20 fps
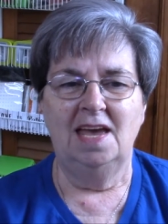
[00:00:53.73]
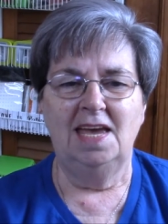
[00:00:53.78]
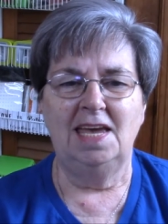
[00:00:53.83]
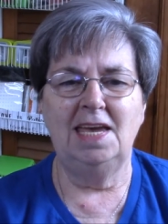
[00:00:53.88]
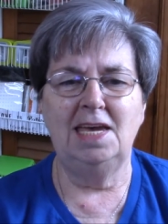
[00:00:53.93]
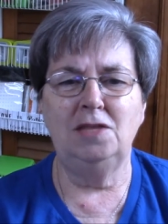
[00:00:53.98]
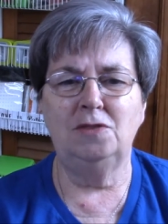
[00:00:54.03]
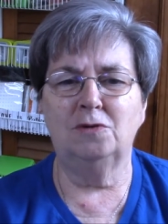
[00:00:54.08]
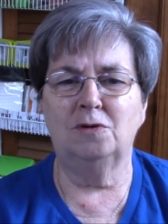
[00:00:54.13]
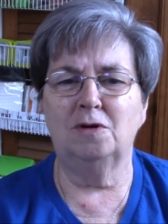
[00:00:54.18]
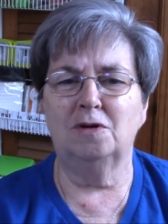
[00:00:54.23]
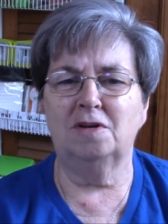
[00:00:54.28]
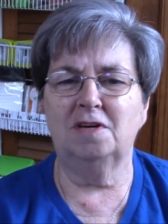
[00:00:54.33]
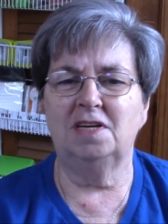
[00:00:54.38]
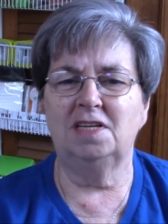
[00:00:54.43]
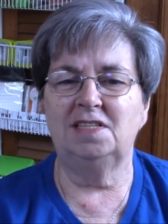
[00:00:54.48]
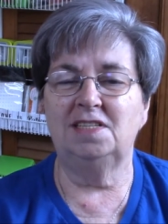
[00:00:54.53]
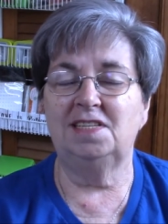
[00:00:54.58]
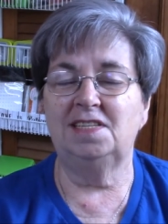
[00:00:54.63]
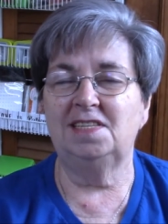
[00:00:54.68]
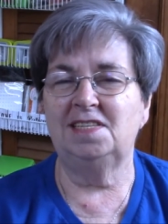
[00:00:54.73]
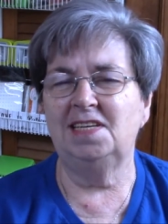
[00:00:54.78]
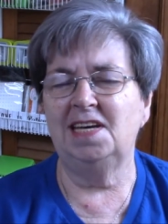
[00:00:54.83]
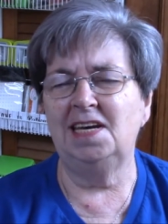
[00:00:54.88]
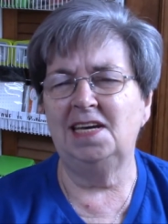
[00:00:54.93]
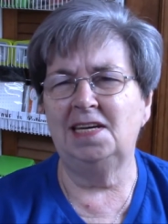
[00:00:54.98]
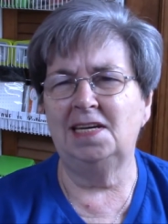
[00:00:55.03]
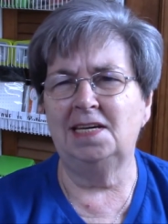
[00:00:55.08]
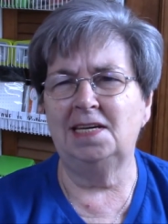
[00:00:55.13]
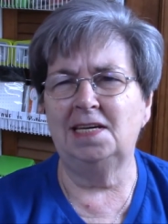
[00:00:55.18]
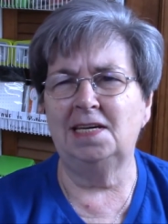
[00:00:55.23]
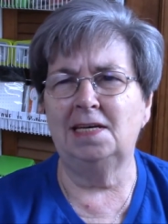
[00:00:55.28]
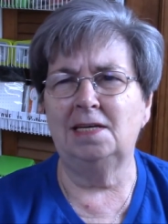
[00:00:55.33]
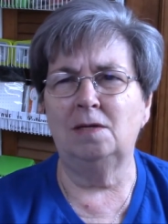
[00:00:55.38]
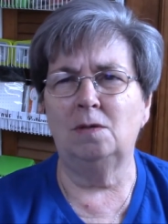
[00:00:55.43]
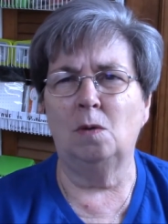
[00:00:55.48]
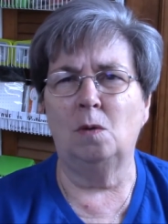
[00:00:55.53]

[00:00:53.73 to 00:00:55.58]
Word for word: either conceited